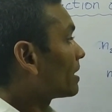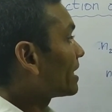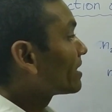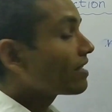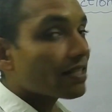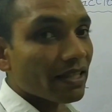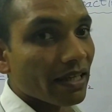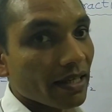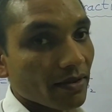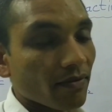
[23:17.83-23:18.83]
In this
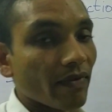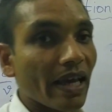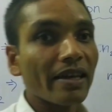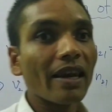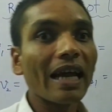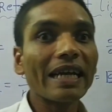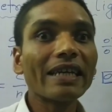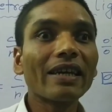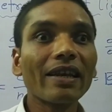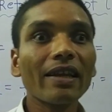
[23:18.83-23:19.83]
case, when
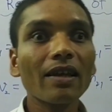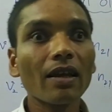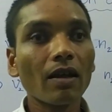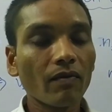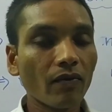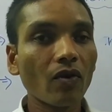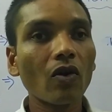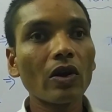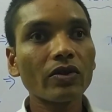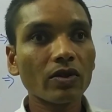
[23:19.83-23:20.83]
light ray
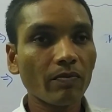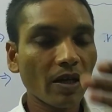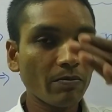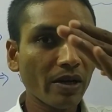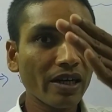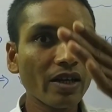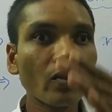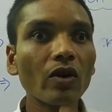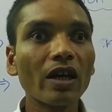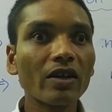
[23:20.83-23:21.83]
falls
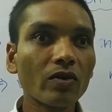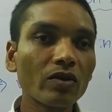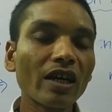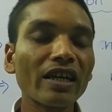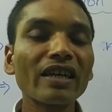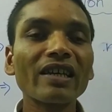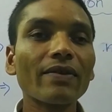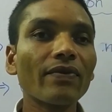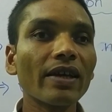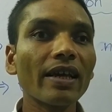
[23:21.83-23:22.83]
perpendicular to the
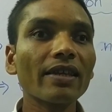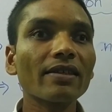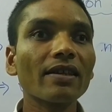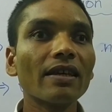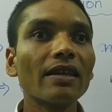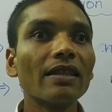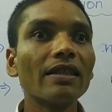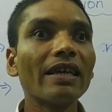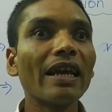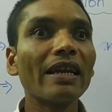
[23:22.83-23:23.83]
interface,
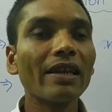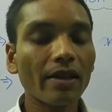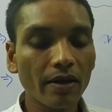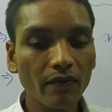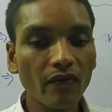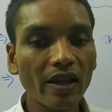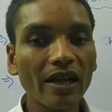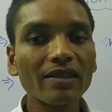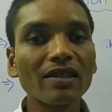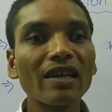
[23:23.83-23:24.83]
then
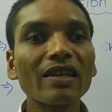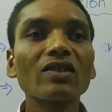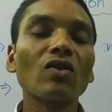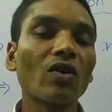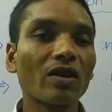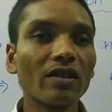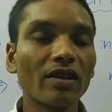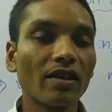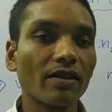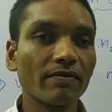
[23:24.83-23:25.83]
refraction is not
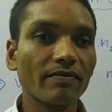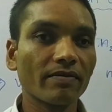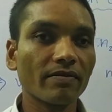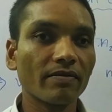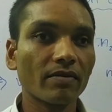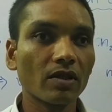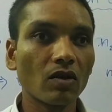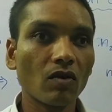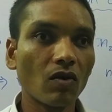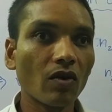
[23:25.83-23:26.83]
there.
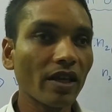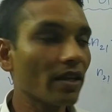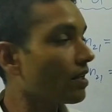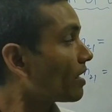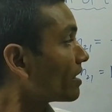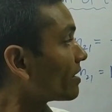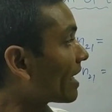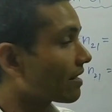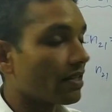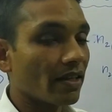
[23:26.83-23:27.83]
Okay, in
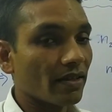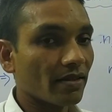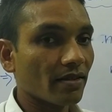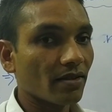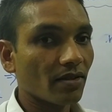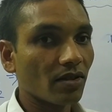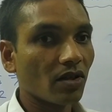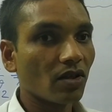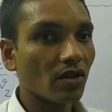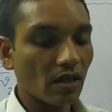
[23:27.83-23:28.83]
that case.
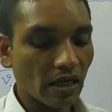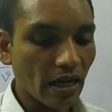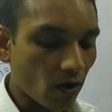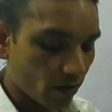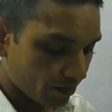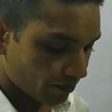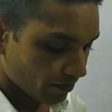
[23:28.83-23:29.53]
Now